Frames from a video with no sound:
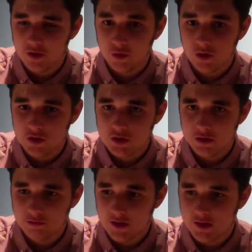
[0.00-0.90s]
who also
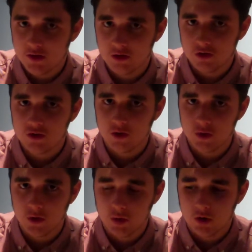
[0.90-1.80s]
directed The Doctor, the
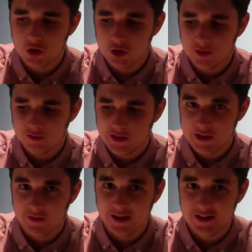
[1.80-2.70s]
Widow in the Wardrobe and The
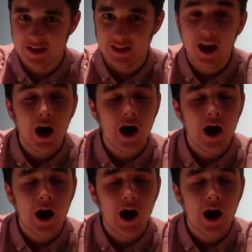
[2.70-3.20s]
Rings of Akhaten.